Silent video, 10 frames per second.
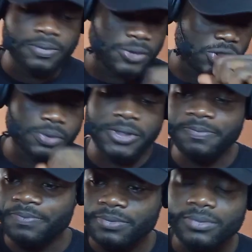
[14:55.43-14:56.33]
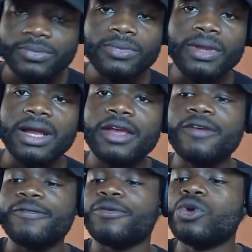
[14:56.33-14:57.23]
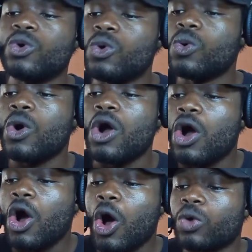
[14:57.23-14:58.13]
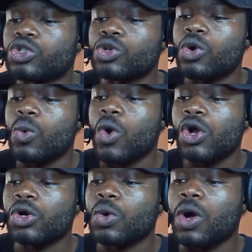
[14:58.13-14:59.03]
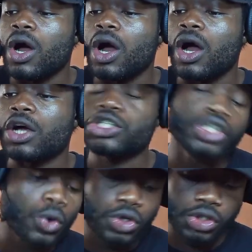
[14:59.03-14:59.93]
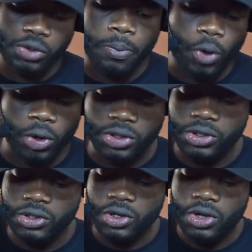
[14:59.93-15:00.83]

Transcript: excuse me if you also want to uh, show your support